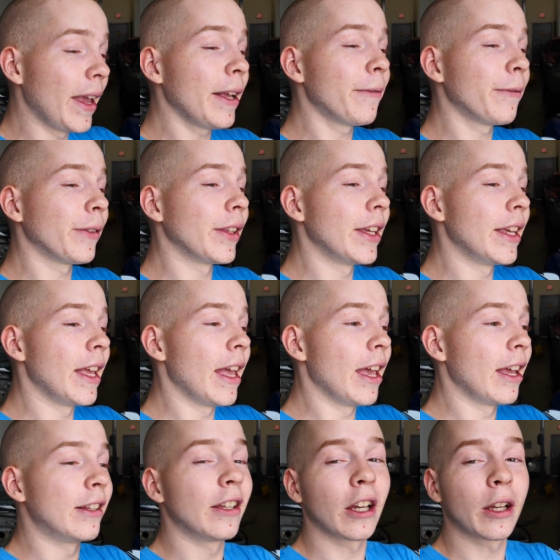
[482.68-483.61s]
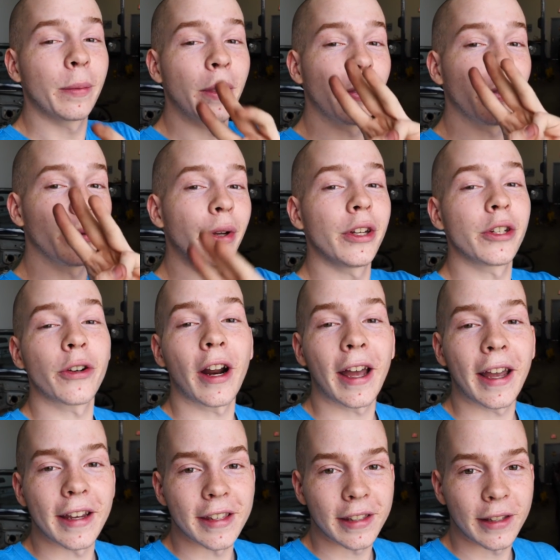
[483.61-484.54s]
Thankfully, it took me 3
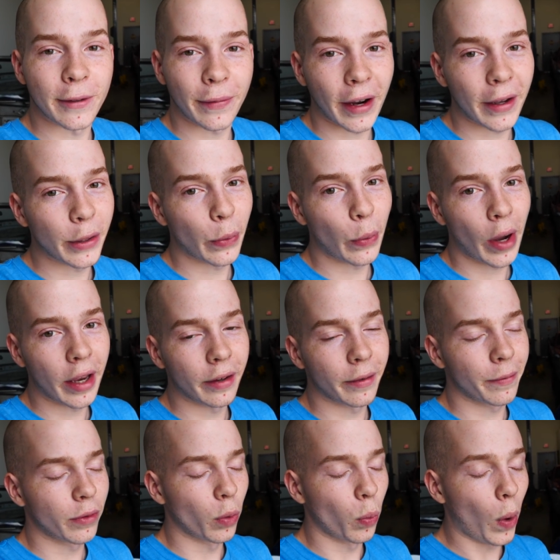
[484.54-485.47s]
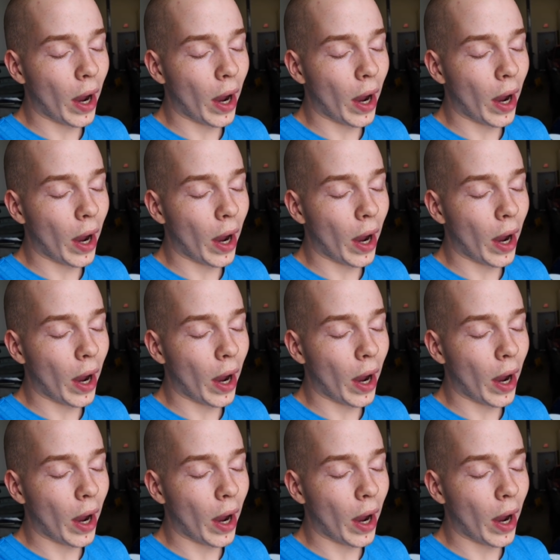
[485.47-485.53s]
tries to find the right